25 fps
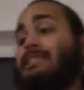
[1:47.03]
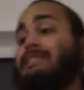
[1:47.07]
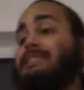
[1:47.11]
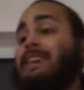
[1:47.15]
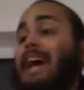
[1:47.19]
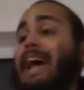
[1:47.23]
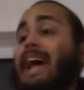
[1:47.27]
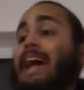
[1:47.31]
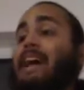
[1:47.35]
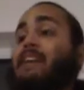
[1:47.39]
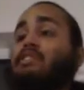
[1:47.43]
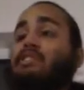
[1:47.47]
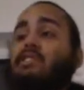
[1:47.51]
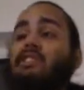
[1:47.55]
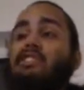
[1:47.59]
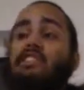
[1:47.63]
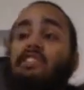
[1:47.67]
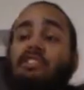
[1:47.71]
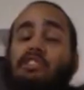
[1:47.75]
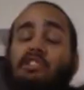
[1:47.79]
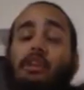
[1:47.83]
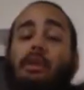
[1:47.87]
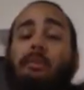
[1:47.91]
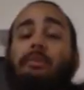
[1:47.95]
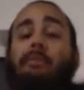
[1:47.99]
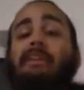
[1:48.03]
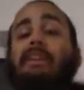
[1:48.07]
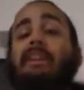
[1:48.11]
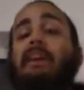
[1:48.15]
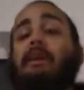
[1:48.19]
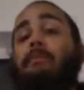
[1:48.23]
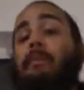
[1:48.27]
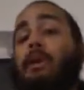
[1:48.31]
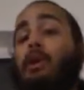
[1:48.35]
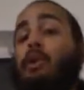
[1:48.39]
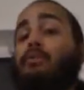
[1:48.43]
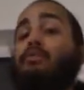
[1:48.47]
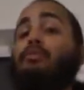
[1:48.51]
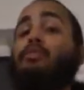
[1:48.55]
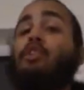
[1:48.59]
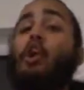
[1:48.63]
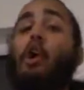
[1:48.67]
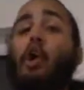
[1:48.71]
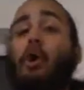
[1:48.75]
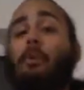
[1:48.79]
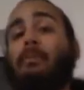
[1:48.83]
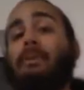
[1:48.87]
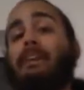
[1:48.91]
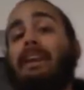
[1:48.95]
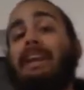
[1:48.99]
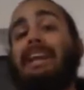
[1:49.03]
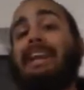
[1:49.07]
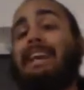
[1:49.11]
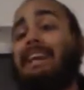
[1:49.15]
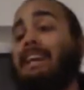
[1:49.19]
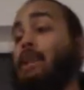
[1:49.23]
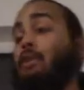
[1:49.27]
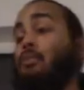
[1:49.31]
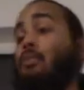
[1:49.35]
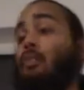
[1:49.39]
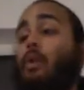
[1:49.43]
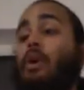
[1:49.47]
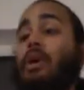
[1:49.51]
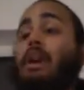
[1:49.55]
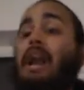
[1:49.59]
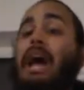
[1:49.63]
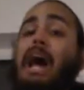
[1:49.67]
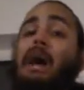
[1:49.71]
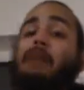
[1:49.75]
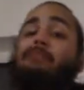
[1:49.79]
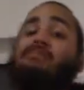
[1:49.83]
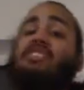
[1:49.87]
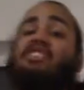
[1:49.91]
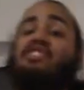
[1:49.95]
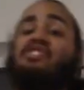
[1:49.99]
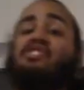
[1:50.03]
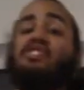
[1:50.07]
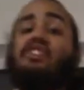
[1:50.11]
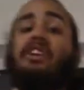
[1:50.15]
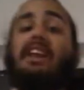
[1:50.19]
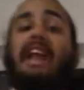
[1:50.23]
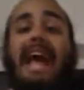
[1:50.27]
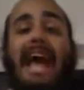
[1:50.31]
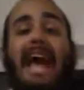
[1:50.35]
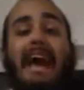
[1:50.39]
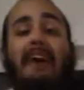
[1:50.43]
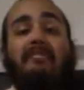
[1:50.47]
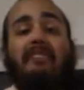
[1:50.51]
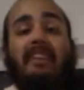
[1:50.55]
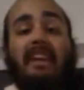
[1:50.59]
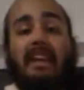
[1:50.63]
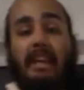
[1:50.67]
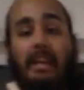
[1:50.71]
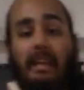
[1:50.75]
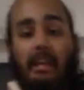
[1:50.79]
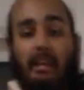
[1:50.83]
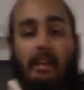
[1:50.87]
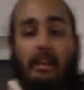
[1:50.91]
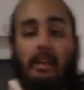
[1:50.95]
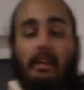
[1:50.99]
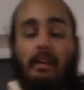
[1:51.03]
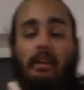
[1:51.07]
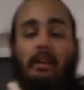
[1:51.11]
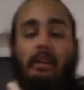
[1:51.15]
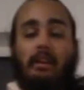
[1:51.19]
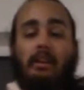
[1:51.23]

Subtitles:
to actually determine the amount of carbon that any one object should have in it.